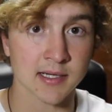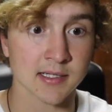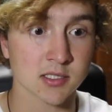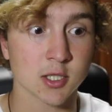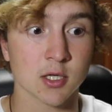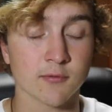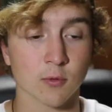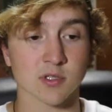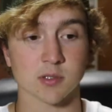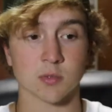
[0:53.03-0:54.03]
and it's good
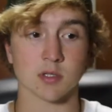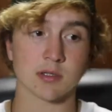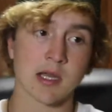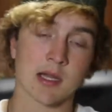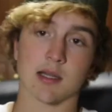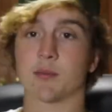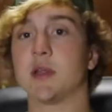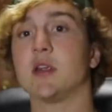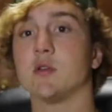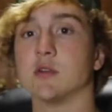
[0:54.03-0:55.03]
for someone like
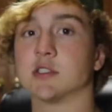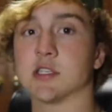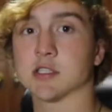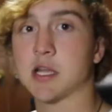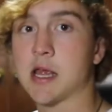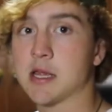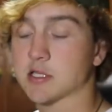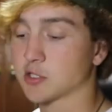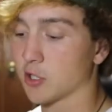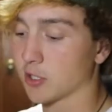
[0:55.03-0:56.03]
me who is just
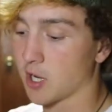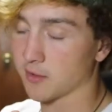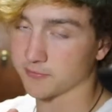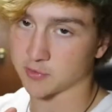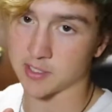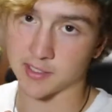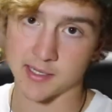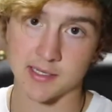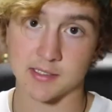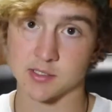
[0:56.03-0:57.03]
starting off trying to
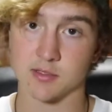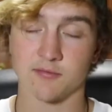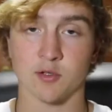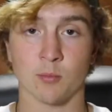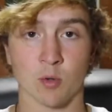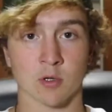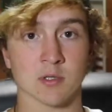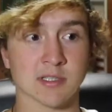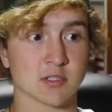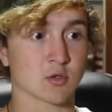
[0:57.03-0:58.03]
get into the film
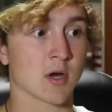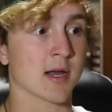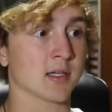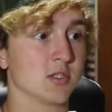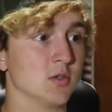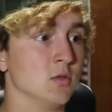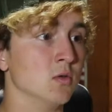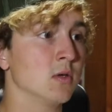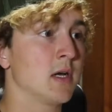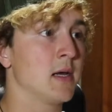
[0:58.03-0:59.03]
world and trying to